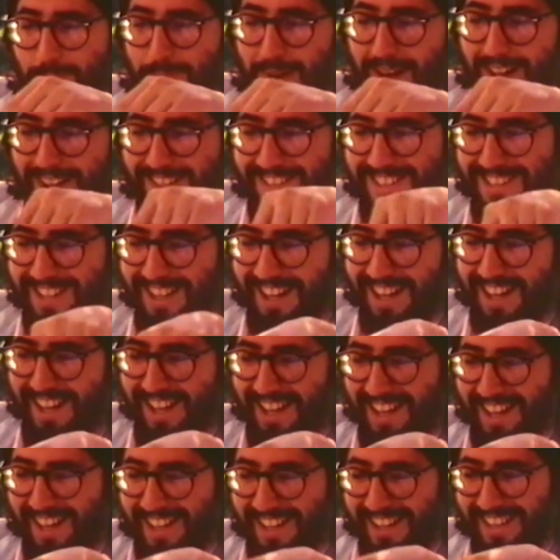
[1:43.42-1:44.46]
but
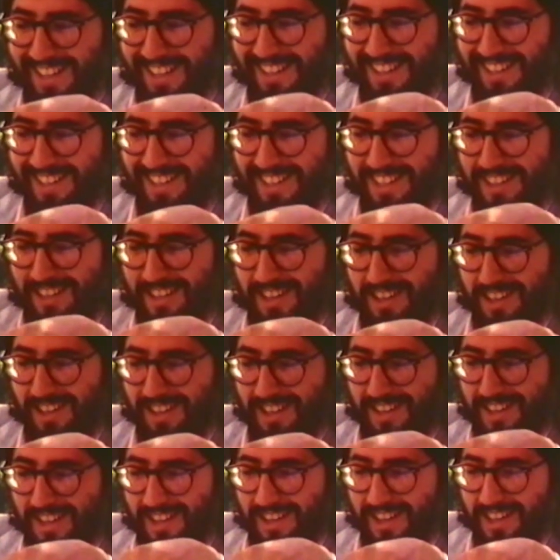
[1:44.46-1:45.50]
uh,
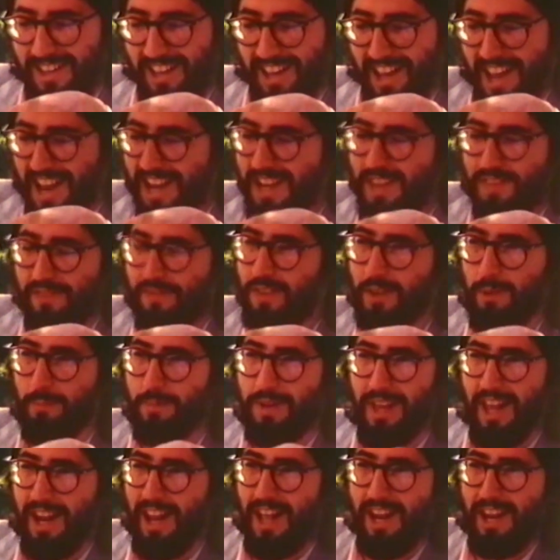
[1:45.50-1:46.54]
any film
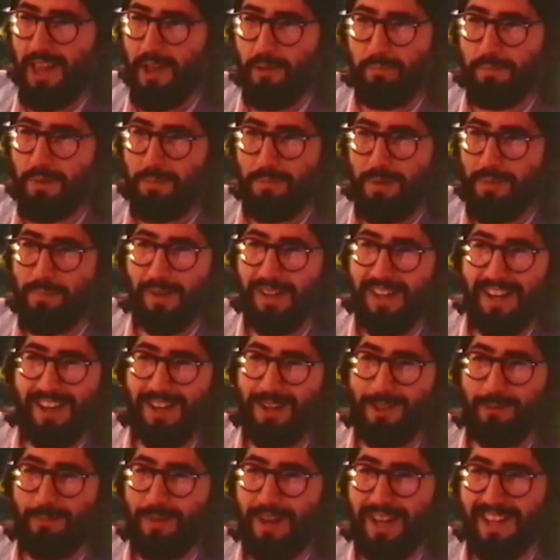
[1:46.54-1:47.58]
cannot help but be
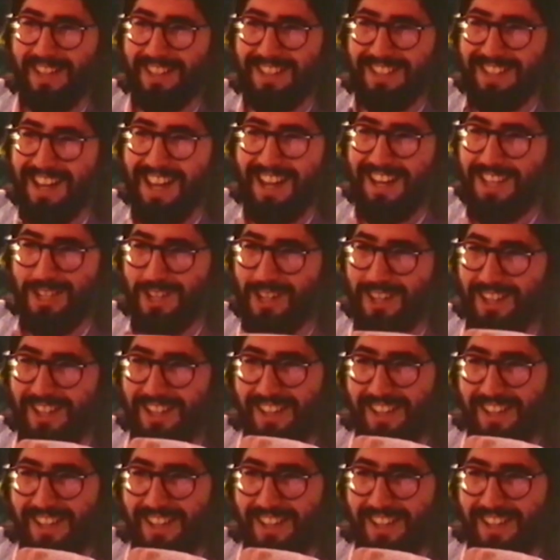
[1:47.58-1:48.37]
political by its nature.